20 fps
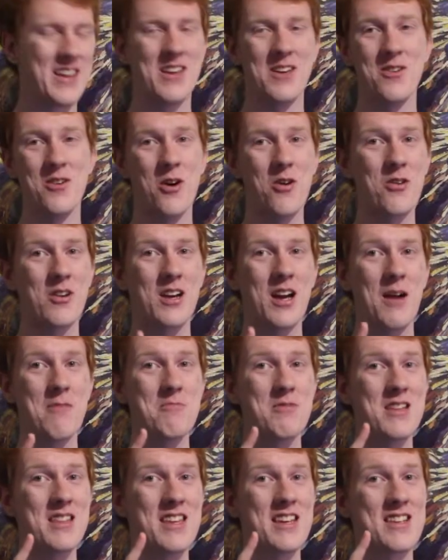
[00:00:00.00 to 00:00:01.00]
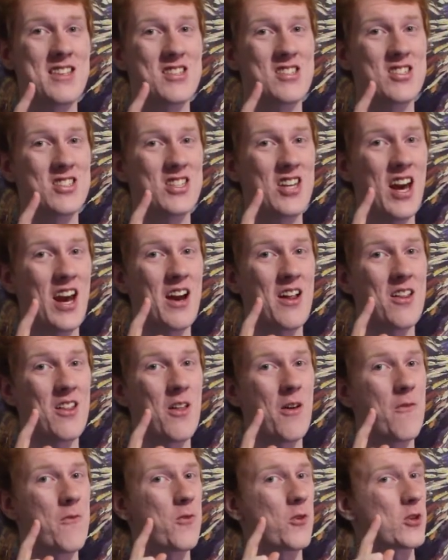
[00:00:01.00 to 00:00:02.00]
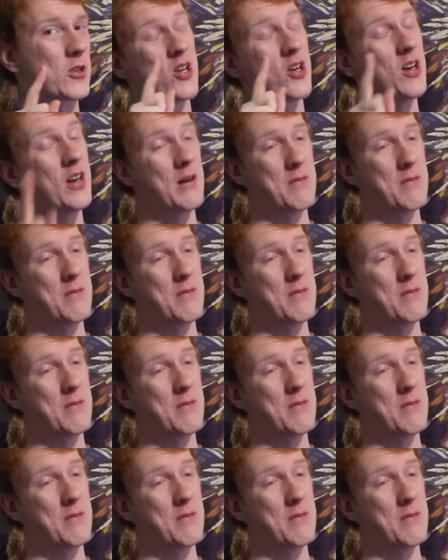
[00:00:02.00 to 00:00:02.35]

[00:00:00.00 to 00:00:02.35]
You don't come to this channel for good